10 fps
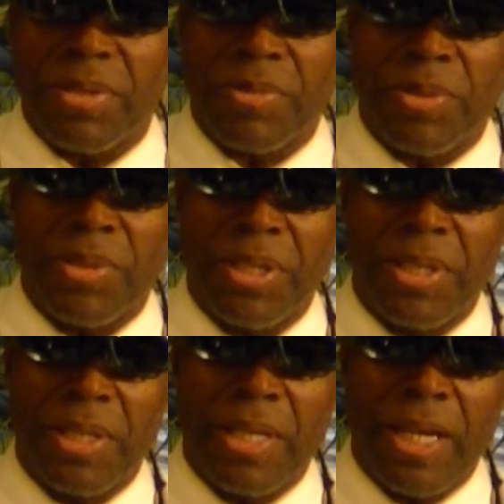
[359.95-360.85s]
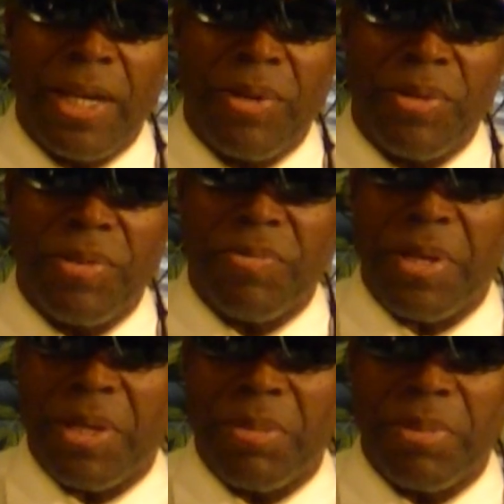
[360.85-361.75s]
It's only good to die on and
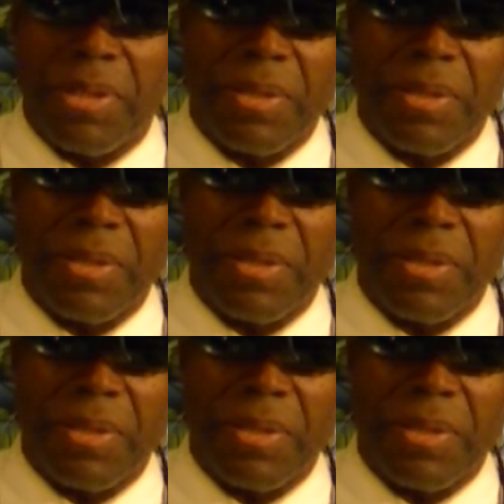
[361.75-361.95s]
follow me.